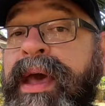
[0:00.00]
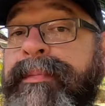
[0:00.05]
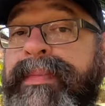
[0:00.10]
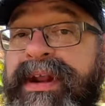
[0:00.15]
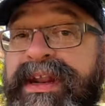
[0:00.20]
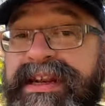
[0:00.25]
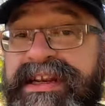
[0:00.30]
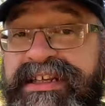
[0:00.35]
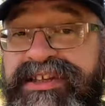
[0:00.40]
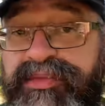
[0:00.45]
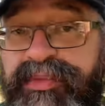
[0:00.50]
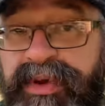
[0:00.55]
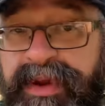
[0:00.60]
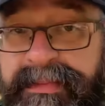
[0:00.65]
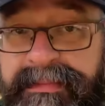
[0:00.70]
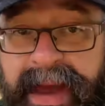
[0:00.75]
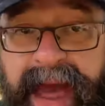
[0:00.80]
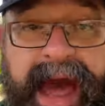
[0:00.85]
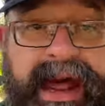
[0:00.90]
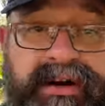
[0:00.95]
But it doesn't
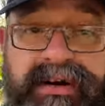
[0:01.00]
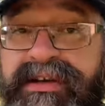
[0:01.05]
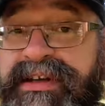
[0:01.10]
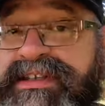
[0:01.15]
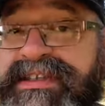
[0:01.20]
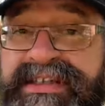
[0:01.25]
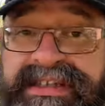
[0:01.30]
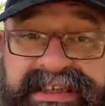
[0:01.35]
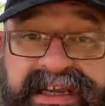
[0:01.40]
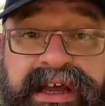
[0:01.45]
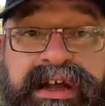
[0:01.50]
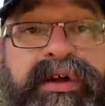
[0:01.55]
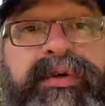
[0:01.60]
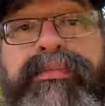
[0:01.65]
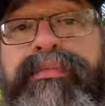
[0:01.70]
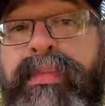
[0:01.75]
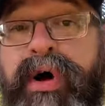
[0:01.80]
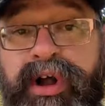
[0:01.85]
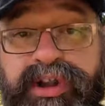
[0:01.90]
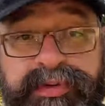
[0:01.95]
really matter. It's still
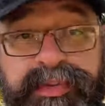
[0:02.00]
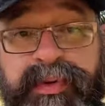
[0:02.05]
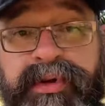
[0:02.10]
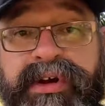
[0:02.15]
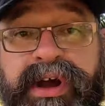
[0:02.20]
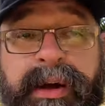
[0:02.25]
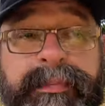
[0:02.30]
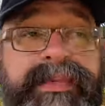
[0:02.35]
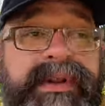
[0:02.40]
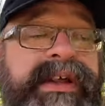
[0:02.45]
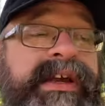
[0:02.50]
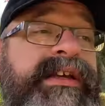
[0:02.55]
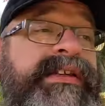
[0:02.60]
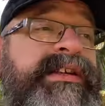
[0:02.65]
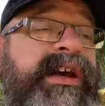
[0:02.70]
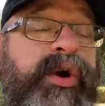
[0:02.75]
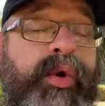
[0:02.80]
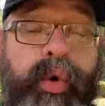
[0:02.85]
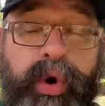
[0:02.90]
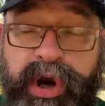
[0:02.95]
multiple
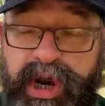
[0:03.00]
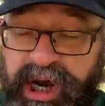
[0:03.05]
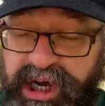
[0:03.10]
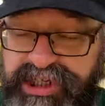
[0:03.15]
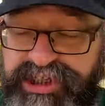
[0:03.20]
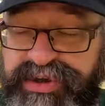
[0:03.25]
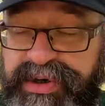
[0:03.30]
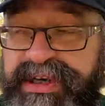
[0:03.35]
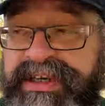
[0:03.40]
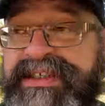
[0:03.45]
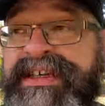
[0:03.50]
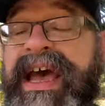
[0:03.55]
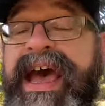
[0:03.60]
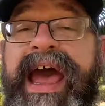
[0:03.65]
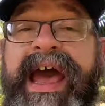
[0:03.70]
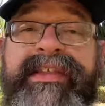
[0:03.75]
companies or countries,